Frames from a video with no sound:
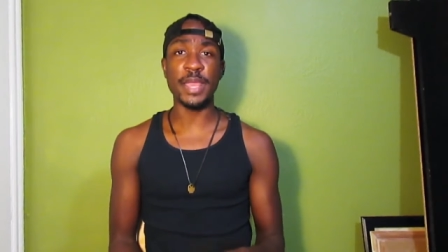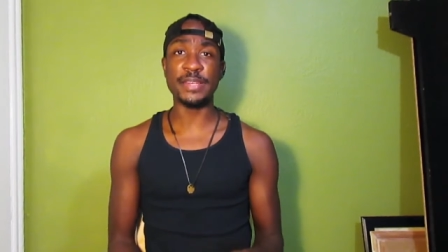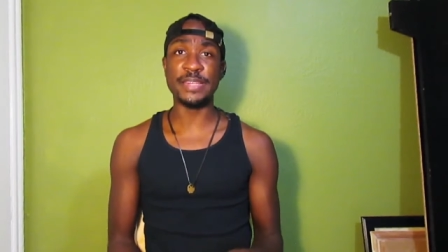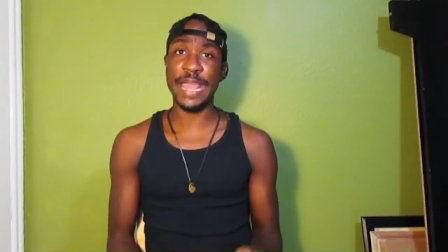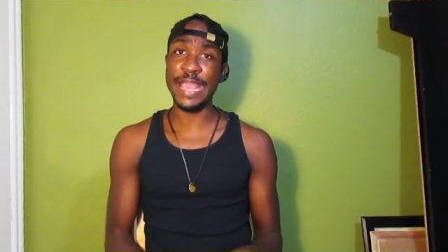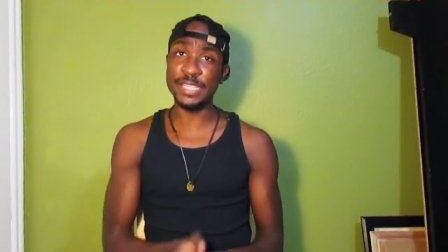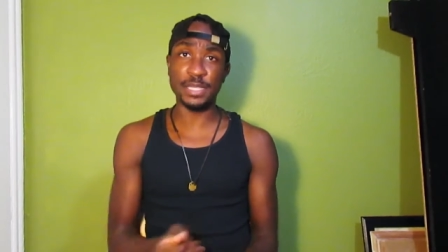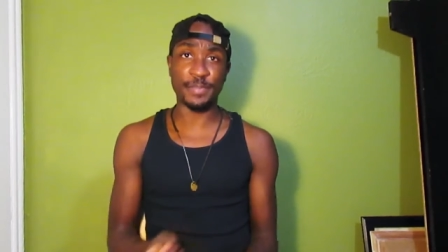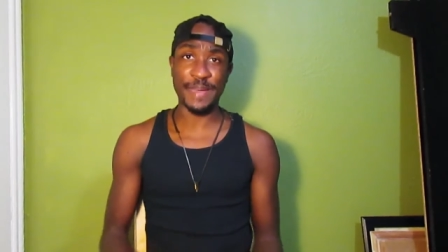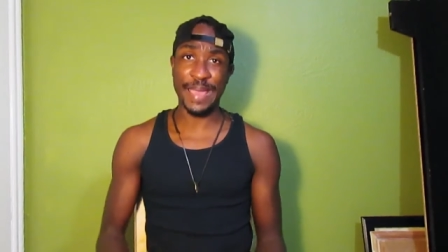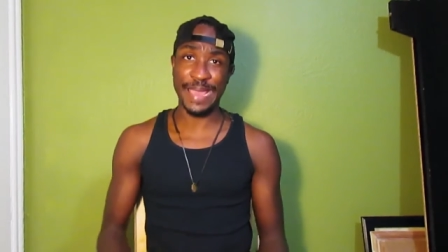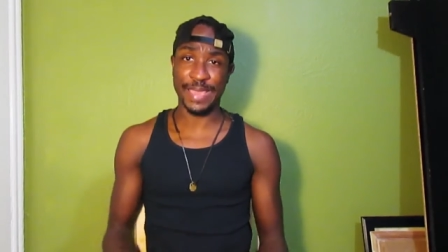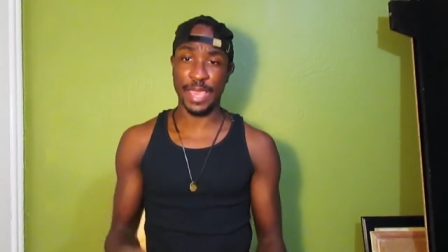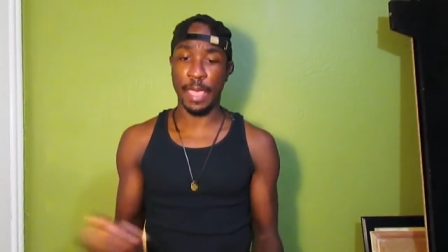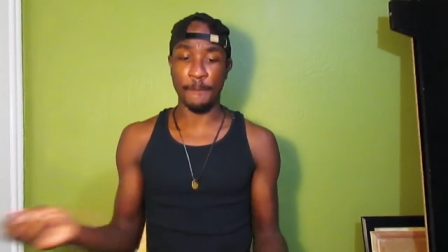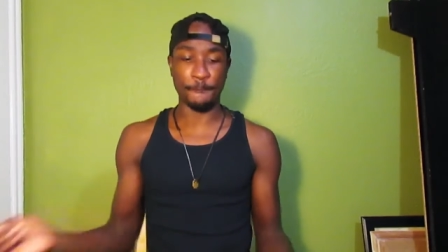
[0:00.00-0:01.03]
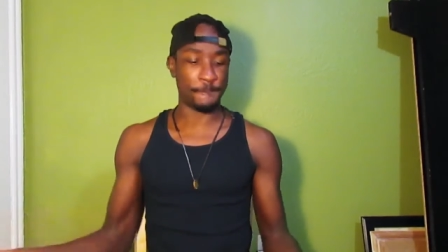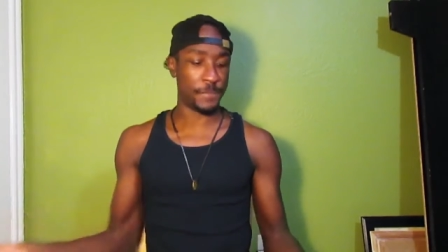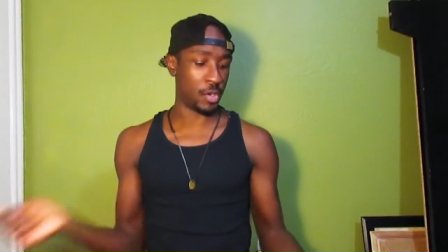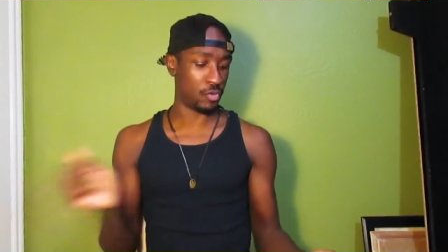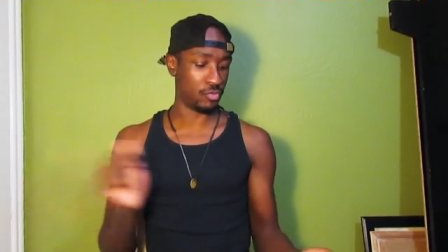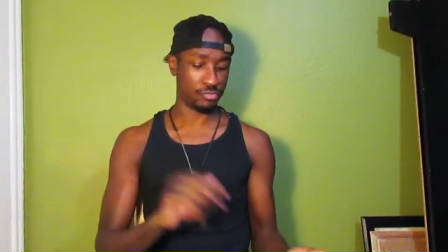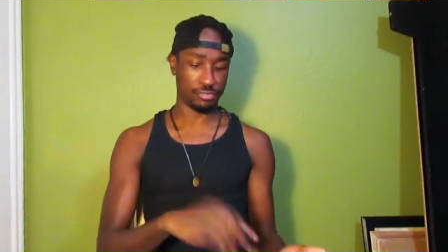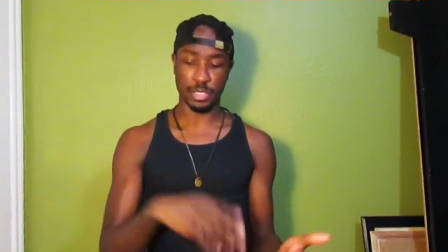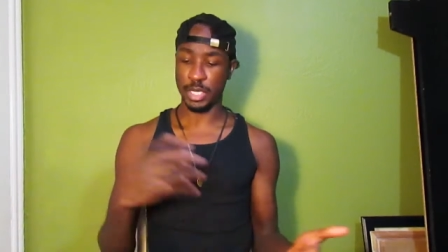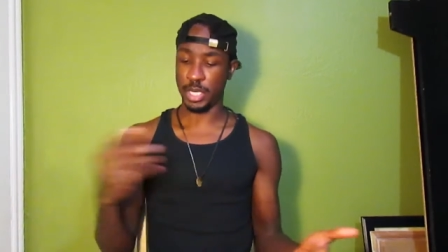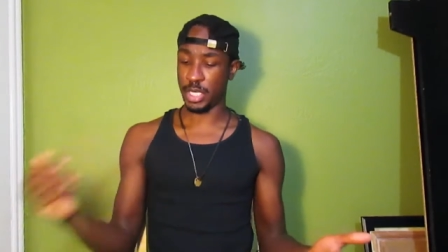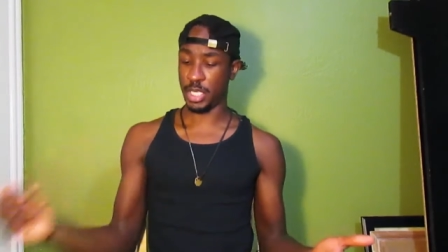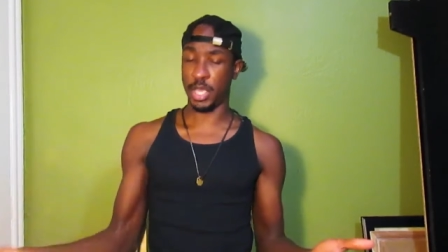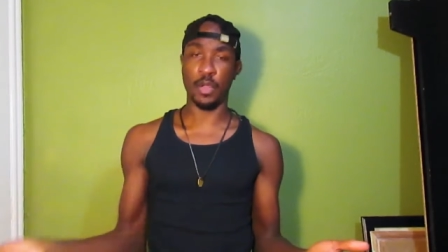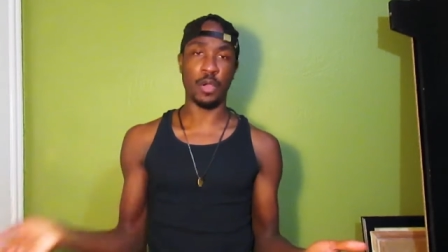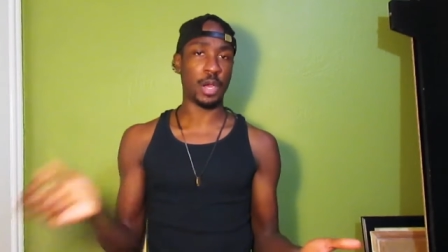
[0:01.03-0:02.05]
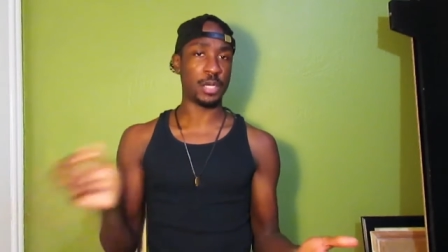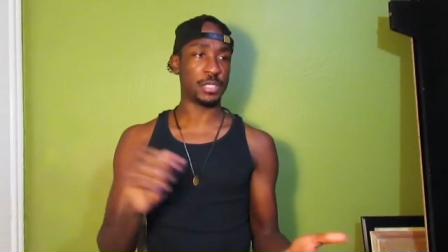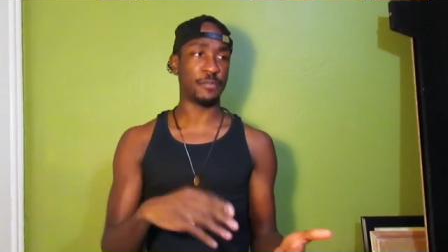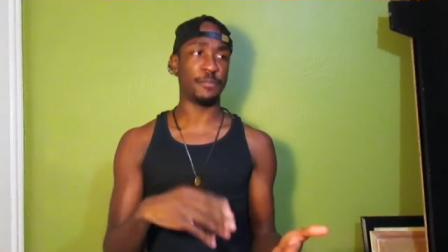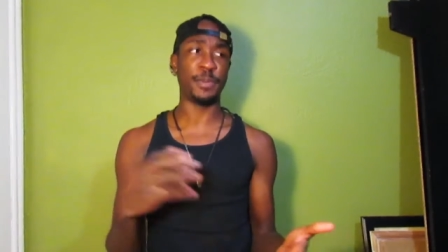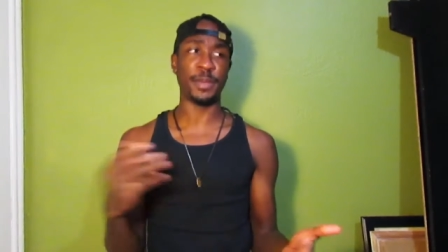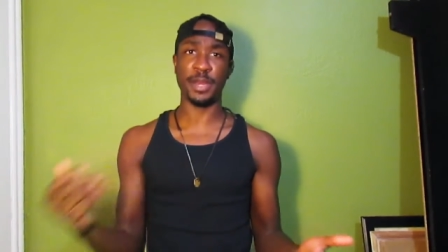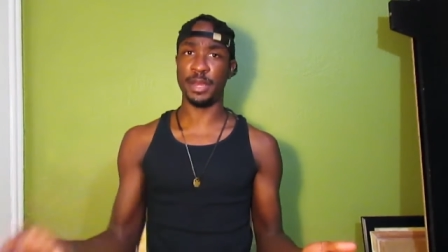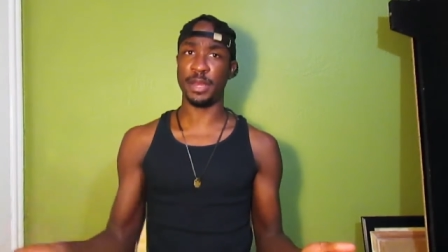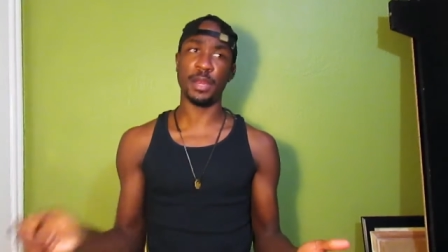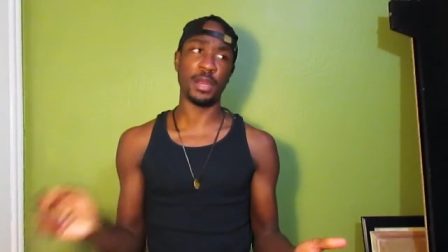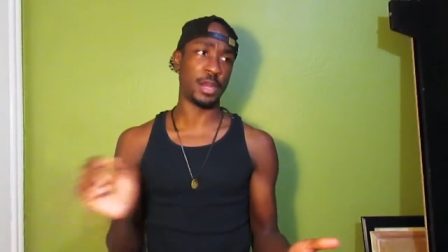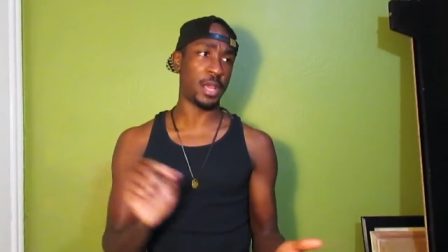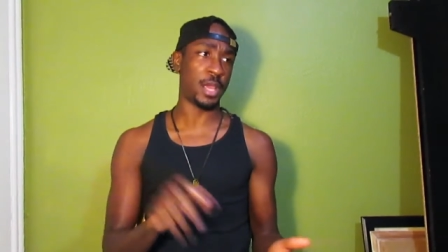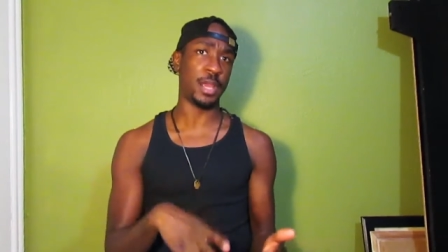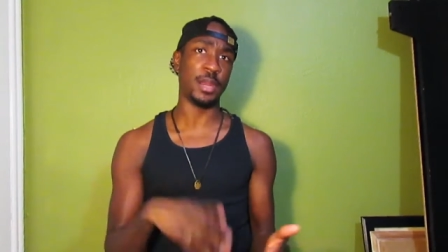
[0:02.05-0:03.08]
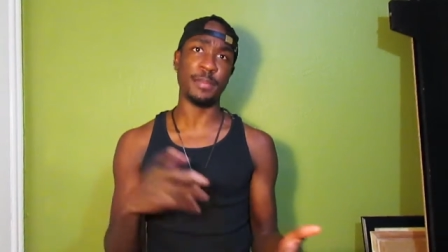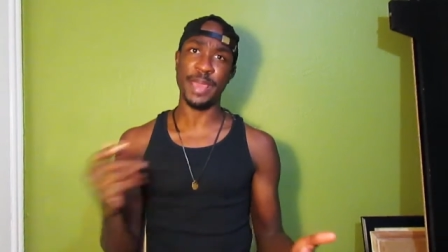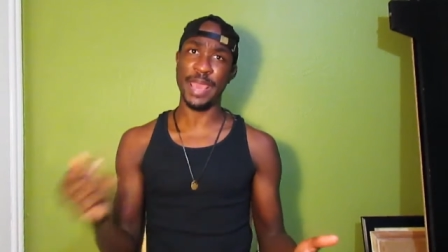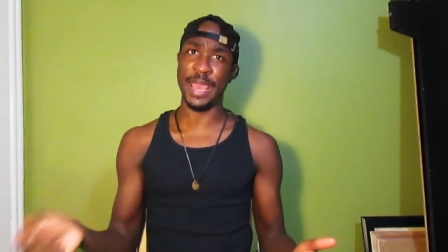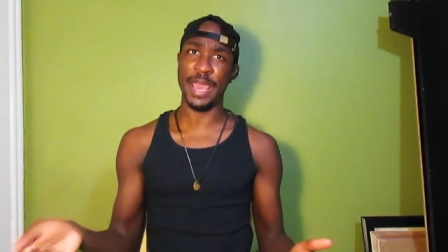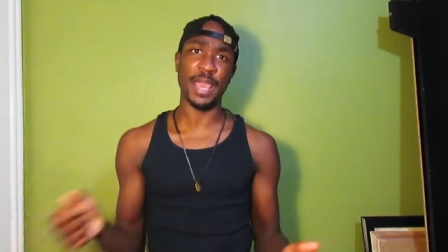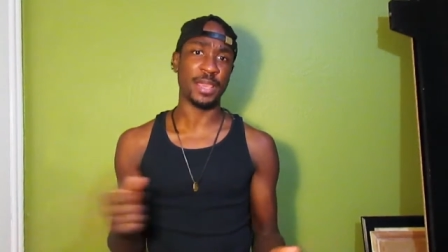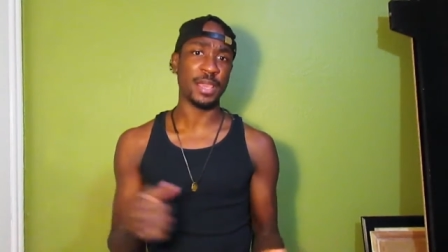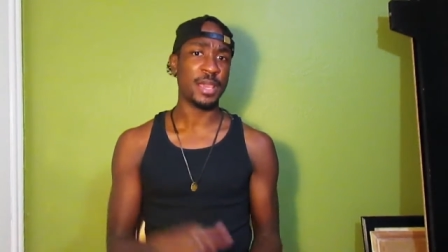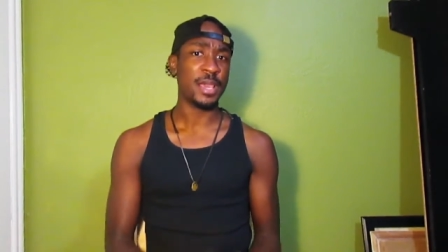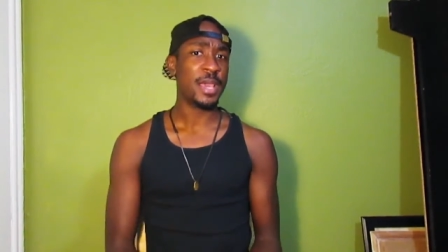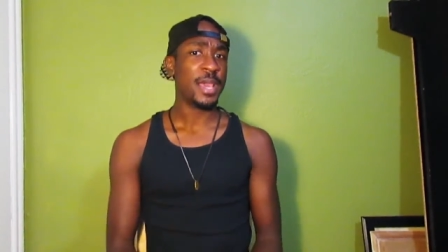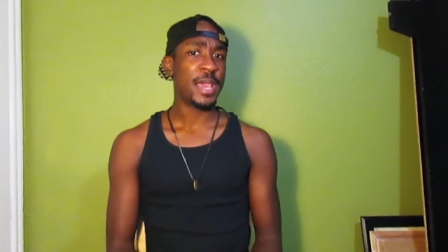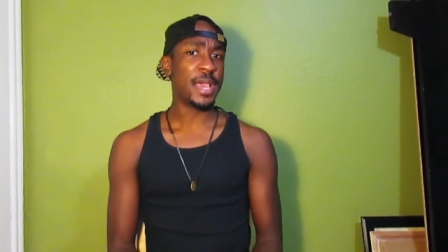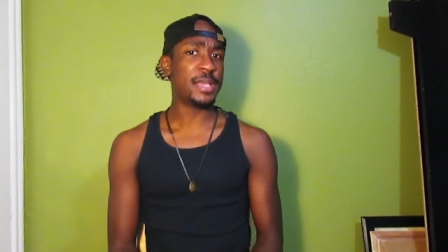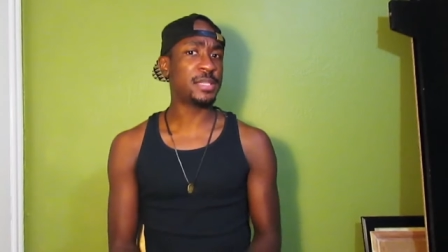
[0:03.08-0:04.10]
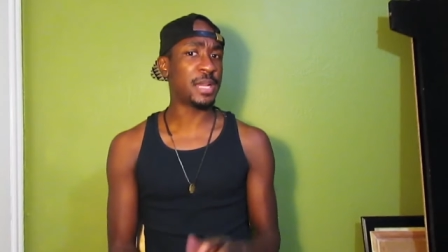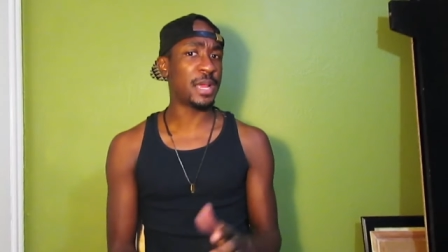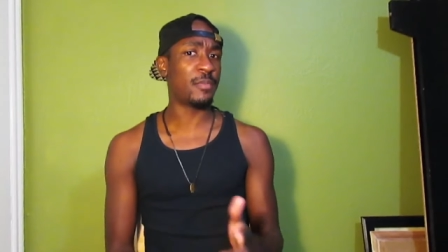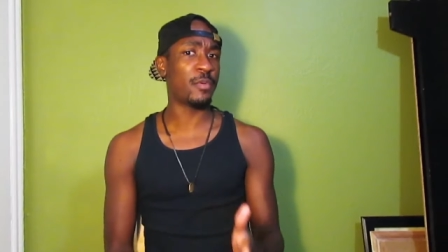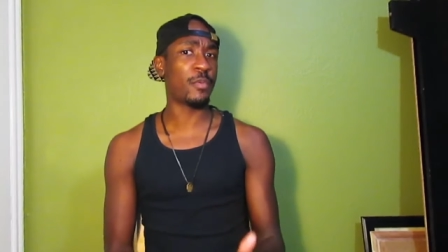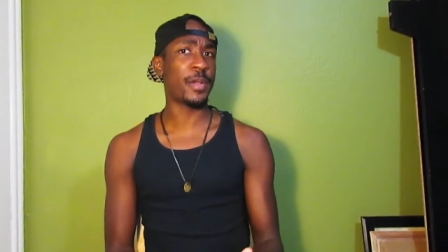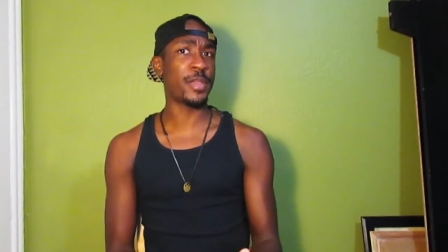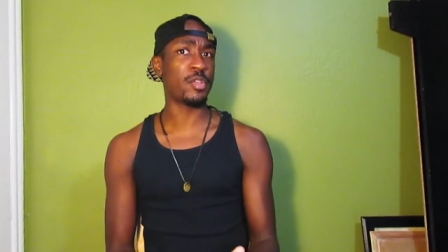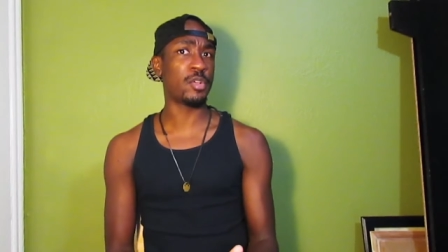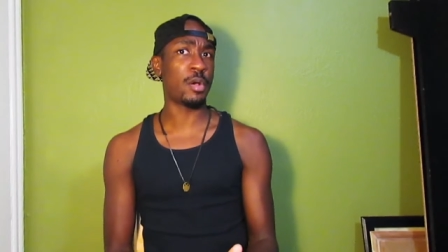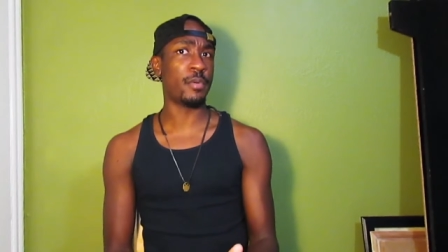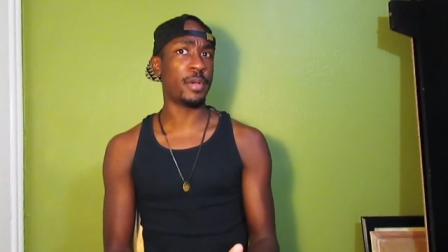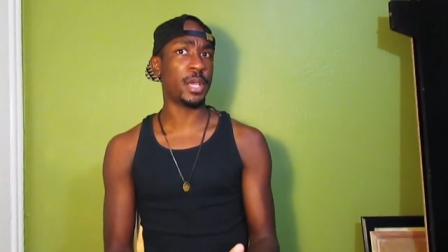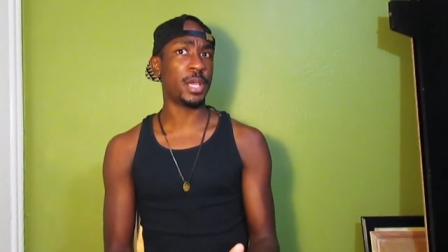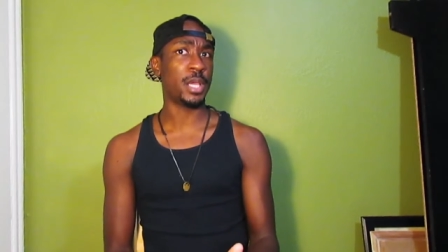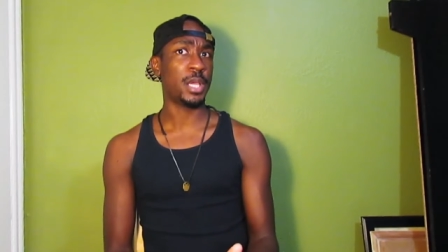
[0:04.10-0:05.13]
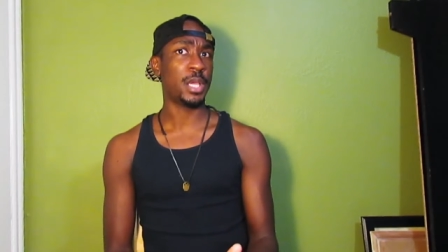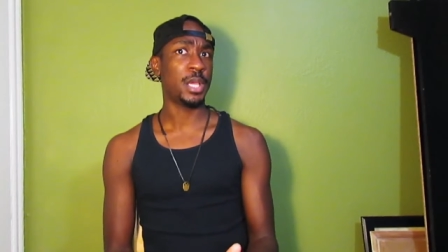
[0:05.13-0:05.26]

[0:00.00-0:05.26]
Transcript: Deja packing. Boom. Your arms are put in the bag. And she's like, well, where are you going?